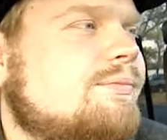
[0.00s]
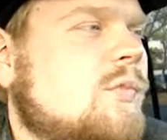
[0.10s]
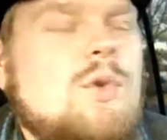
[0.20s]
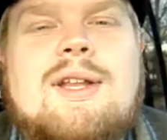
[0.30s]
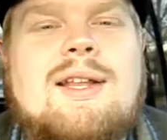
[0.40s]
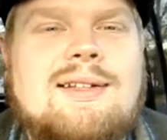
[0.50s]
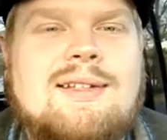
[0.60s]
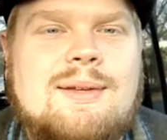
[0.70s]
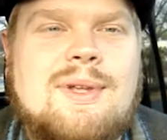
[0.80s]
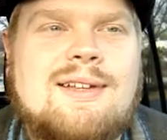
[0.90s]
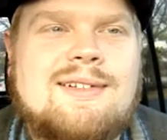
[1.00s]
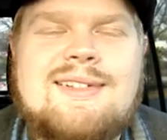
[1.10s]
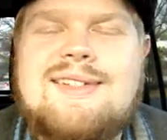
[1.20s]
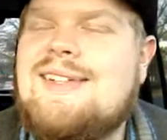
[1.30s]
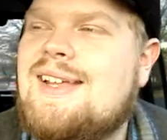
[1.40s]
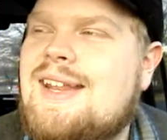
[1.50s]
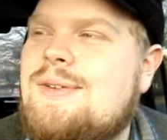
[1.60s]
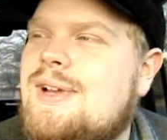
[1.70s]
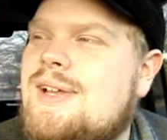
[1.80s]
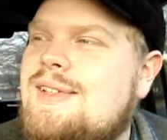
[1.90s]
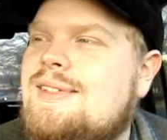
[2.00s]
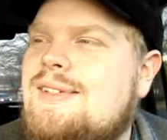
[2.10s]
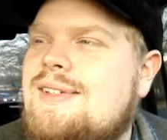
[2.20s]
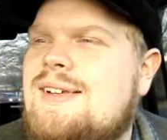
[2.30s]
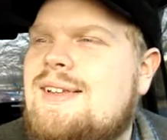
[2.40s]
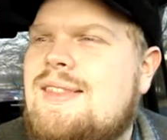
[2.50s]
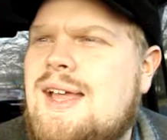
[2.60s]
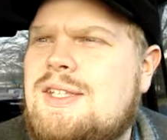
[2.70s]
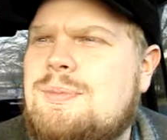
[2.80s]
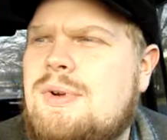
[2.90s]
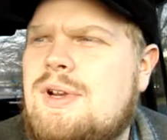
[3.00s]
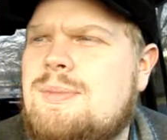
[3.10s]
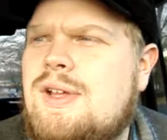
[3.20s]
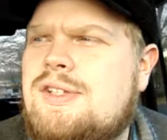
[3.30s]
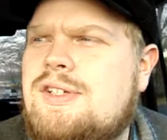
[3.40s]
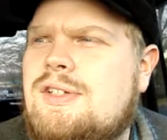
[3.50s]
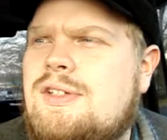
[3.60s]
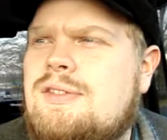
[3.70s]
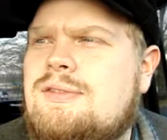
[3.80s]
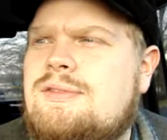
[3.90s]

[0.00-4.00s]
Who doesn't like Tom Petty? Anyways, that's pretty much